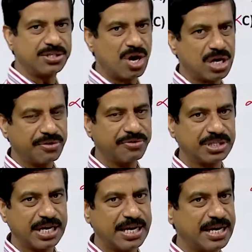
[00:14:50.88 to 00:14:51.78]
not give
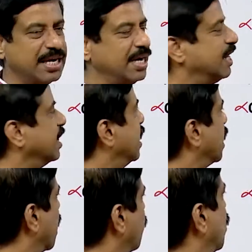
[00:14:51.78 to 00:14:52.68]
us any yield.
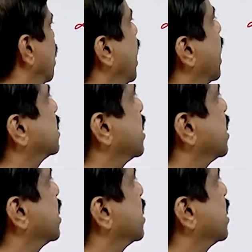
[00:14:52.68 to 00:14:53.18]
Now, only x